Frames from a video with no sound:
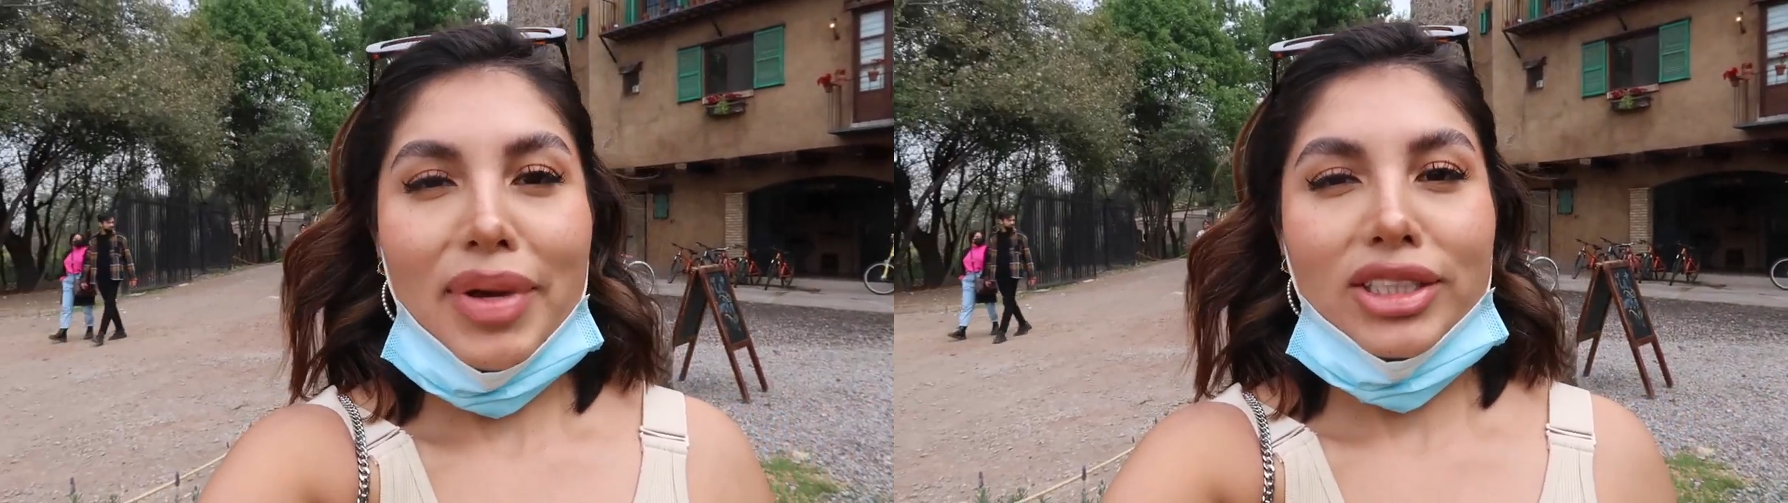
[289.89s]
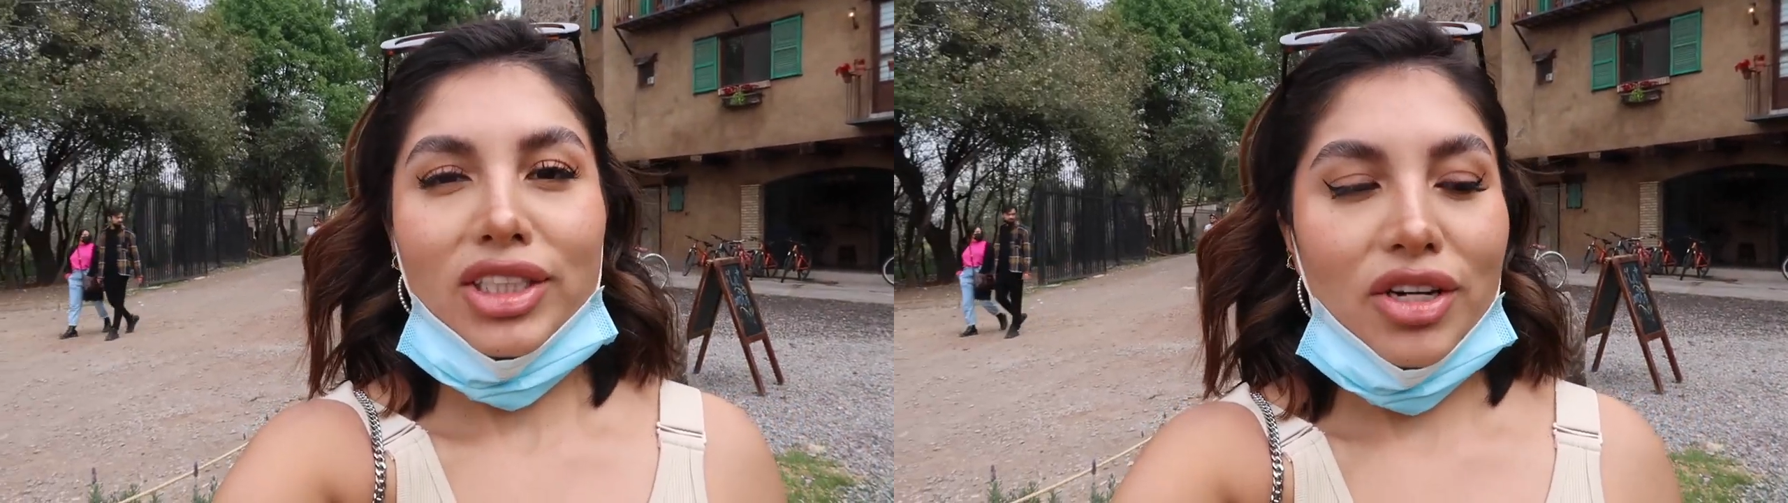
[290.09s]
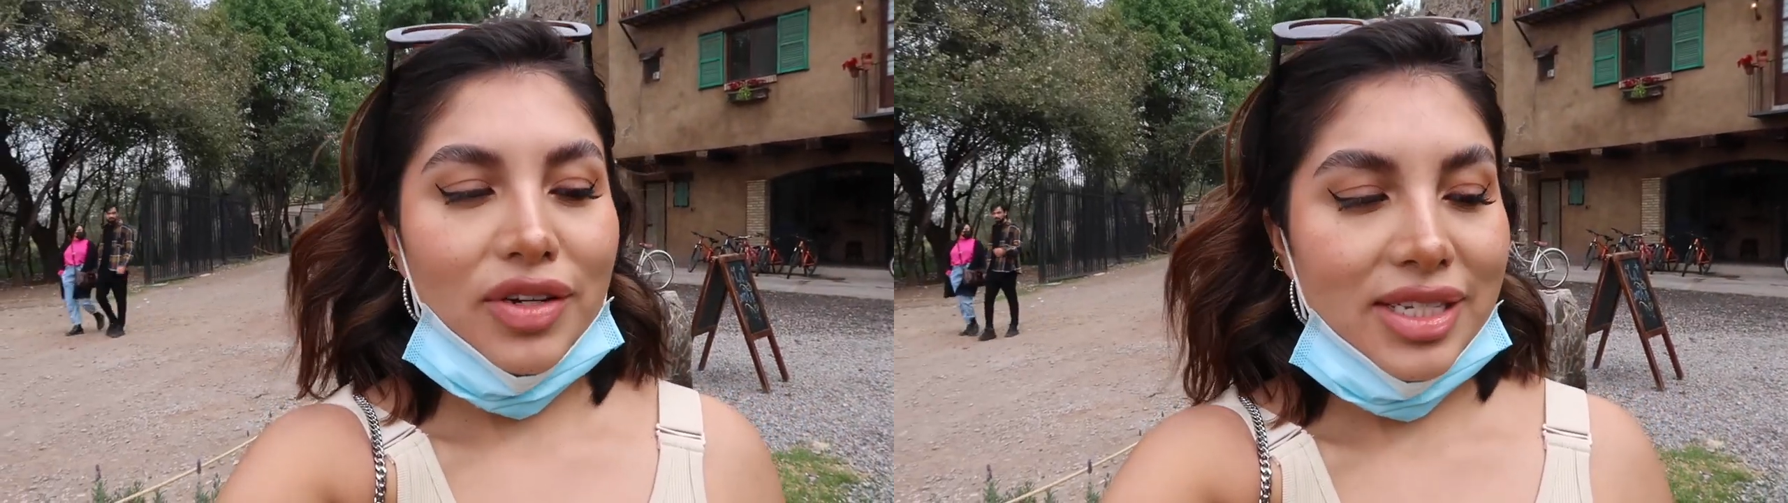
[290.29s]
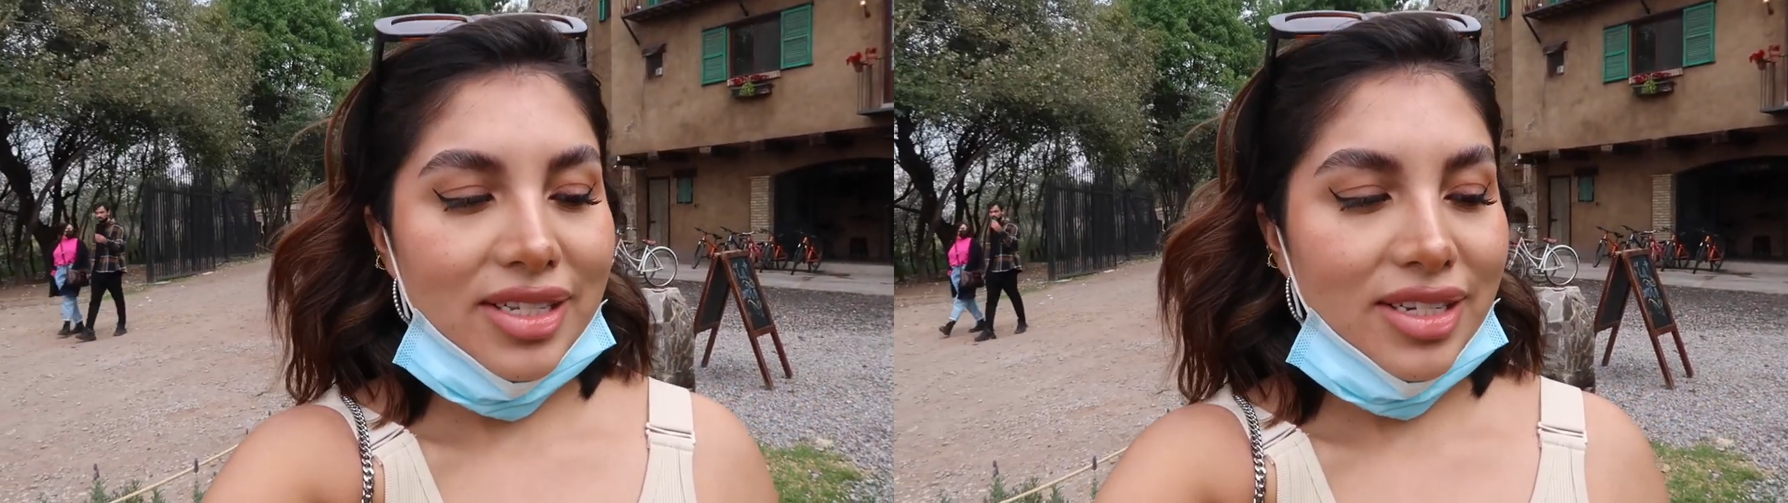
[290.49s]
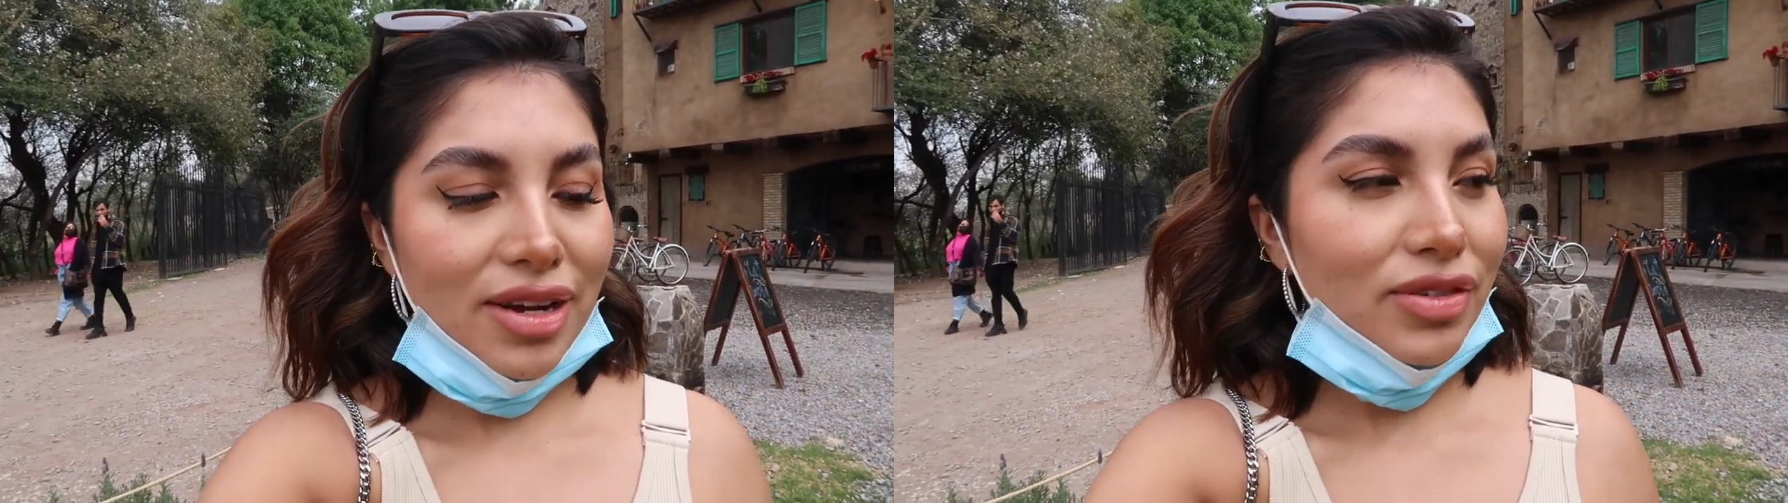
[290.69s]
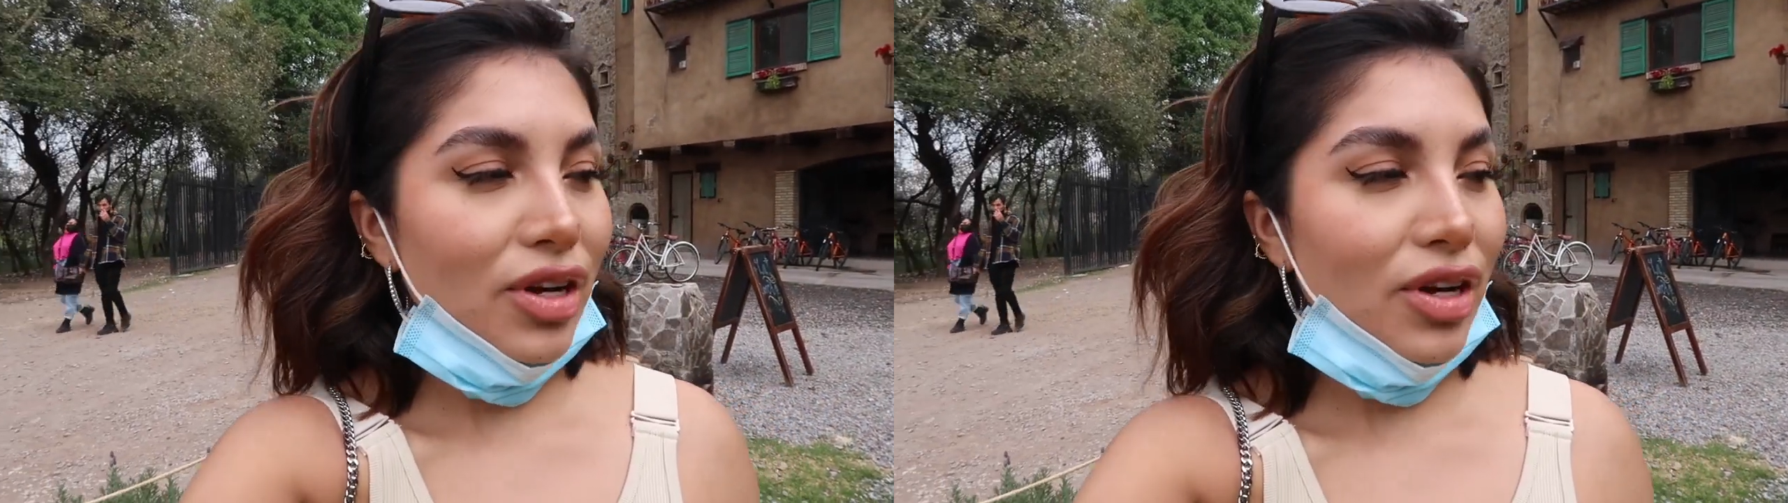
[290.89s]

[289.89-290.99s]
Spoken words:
Mexico is and stuff.